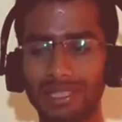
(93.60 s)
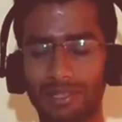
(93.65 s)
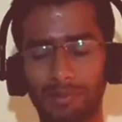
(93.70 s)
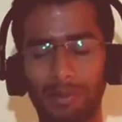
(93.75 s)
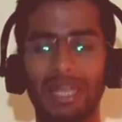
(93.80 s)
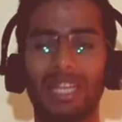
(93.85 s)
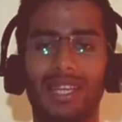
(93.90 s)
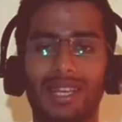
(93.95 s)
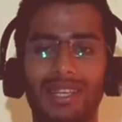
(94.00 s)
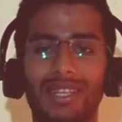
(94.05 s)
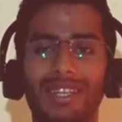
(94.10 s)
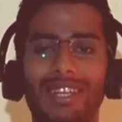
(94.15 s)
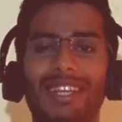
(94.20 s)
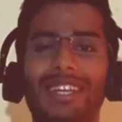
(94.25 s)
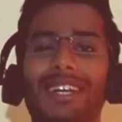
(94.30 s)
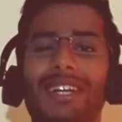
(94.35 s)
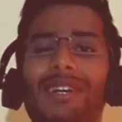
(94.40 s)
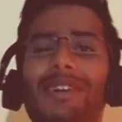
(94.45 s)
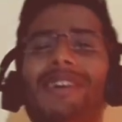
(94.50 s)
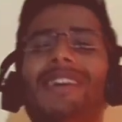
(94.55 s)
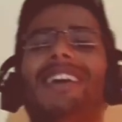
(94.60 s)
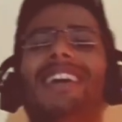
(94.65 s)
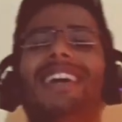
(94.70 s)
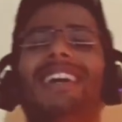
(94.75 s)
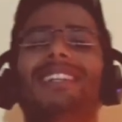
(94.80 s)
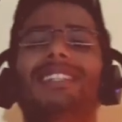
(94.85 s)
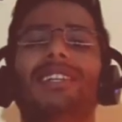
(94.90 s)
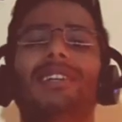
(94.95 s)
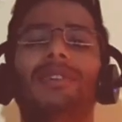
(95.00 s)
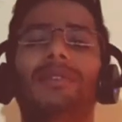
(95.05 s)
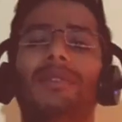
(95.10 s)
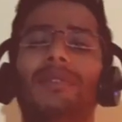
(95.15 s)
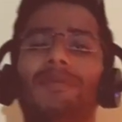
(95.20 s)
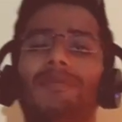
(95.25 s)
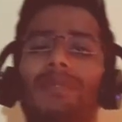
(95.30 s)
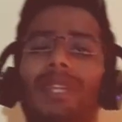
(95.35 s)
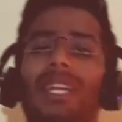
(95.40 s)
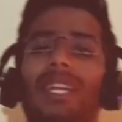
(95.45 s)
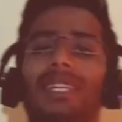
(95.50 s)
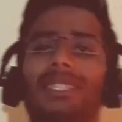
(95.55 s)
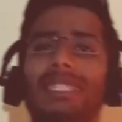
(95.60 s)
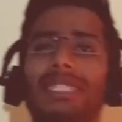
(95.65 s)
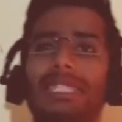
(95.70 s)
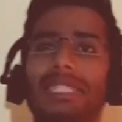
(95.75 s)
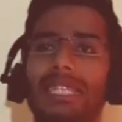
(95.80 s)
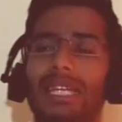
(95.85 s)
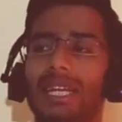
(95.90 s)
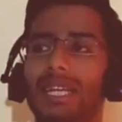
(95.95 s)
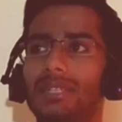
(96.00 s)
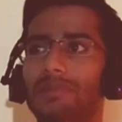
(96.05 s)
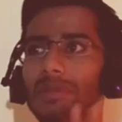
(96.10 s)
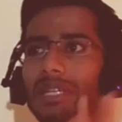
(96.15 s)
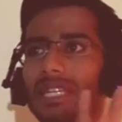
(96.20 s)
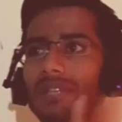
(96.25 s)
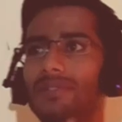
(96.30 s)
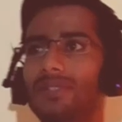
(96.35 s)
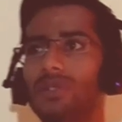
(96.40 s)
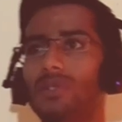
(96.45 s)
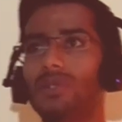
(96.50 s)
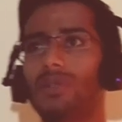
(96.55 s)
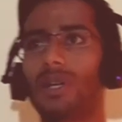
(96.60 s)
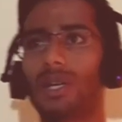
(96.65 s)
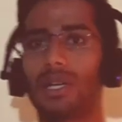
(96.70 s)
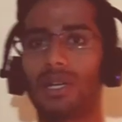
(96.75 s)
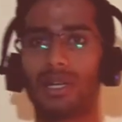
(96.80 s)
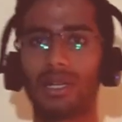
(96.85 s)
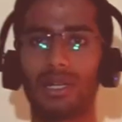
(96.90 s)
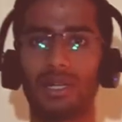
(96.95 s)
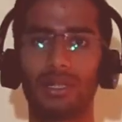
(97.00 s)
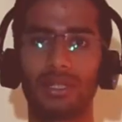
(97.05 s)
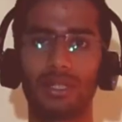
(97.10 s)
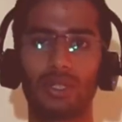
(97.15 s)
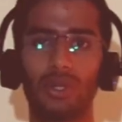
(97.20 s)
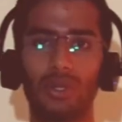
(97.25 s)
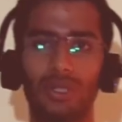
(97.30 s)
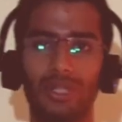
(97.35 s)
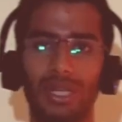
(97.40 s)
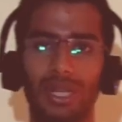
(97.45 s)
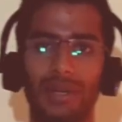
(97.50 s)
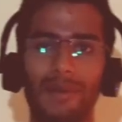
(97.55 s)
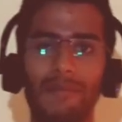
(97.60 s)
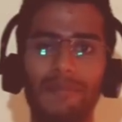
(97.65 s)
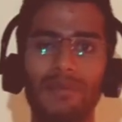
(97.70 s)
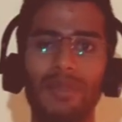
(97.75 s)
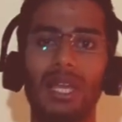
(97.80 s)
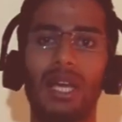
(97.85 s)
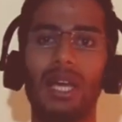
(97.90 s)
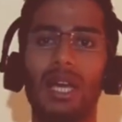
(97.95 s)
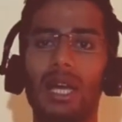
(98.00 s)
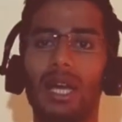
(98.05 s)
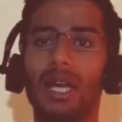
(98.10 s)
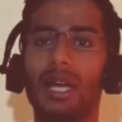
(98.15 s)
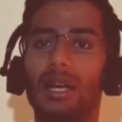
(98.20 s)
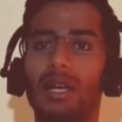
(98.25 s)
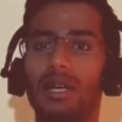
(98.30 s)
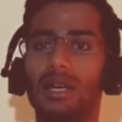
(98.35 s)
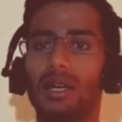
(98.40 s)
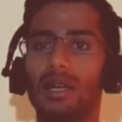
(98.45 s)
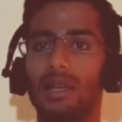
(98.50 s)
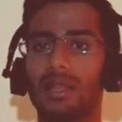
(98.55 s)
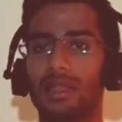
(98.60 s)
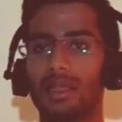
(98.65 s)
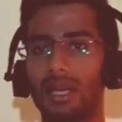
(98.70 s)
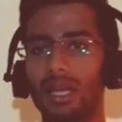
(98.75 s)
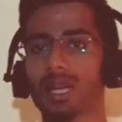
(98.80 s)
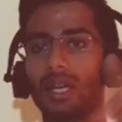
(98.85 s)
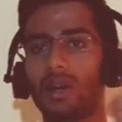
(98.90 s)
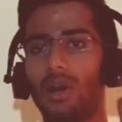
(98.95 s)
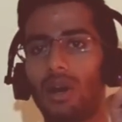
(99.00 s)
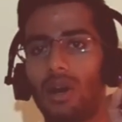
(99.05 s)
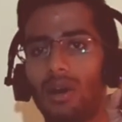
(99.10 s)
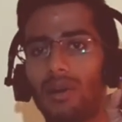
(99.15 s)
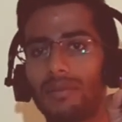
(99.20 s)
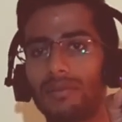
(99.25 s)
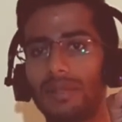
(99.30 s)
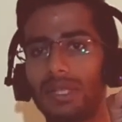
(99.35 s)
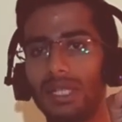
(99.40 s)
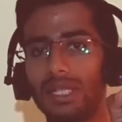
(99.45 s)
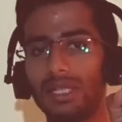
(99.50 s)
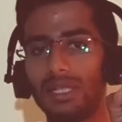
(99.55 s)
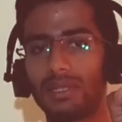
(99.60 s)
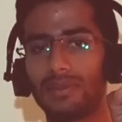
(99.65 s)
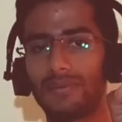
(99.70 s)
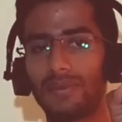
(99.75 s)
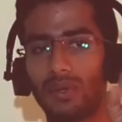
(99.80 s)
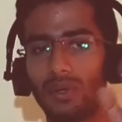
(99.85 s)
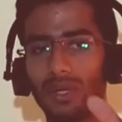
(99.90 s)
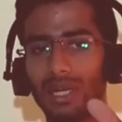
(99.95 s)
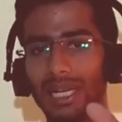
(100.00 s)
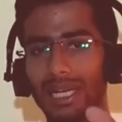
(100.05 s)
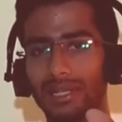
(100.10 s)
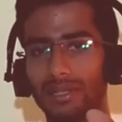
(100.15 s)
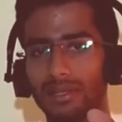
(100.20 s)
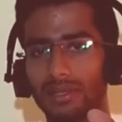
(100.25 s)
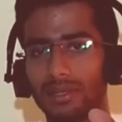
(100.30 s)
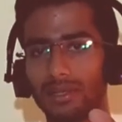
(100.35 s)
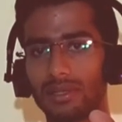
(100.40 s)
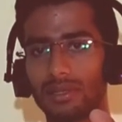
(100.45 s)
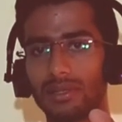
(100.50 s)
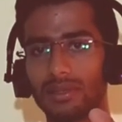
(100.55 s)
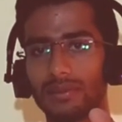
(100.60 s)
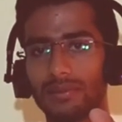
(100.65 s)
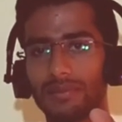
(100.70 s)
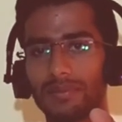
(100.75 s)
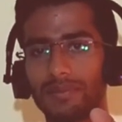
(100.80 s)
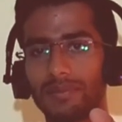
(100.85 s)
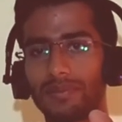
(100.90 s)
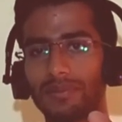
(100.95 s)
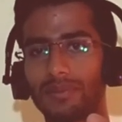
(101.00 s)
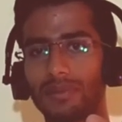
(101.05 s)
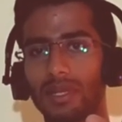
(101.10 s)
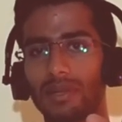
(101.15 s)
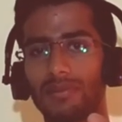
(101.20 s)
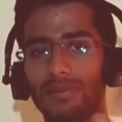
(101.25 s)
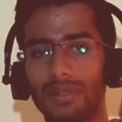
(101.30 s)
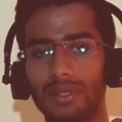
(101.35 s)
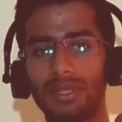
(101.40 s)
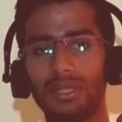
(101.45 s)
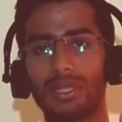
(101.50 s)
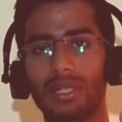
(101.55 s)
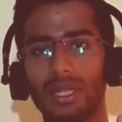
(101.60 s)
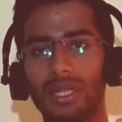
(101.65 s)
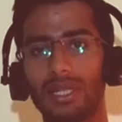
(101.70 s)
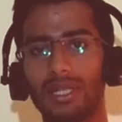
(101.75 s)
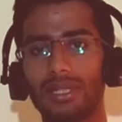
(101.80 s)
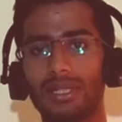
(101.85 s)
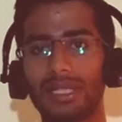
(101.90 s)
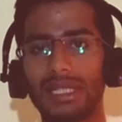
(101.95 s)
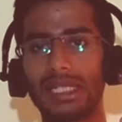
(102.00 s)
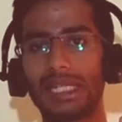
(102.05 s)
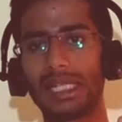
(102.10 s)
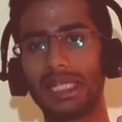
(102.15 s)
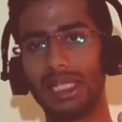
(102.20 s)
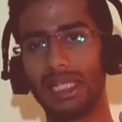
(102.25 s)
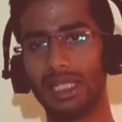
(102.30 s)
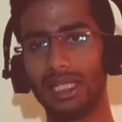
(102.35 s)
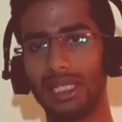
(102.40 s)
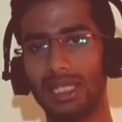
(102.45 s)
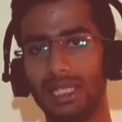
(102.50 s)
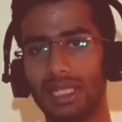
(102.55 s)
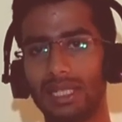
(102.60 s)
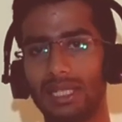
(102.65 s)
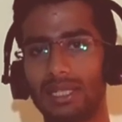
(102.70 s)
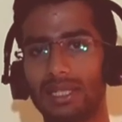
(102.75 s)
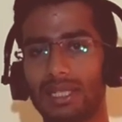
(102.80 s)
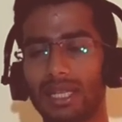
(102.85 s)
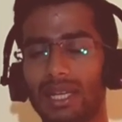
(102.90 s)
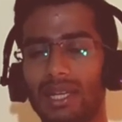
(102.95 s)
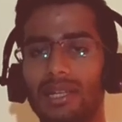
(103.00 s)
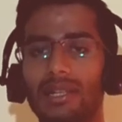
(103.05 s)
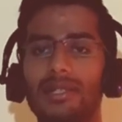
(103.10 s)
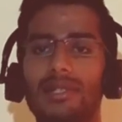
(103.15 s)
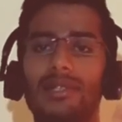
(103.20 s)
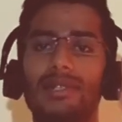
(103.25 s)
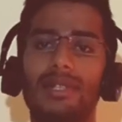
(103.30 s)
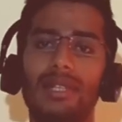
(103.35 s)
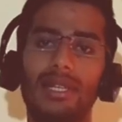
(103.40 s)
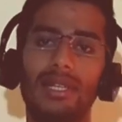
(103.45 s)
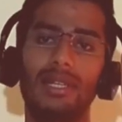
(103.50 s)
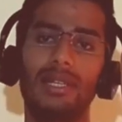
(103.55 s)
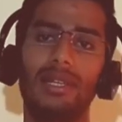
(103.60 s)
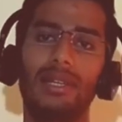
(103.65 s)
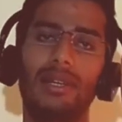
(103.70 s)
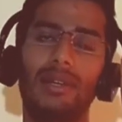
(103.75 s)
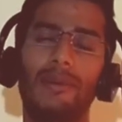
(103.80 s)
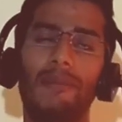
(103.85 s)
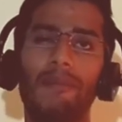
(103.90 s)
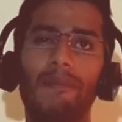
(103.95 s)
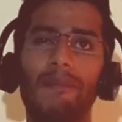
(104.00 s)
speaking. So let me give you a short trick. Think of these four letters. First is T, second is D,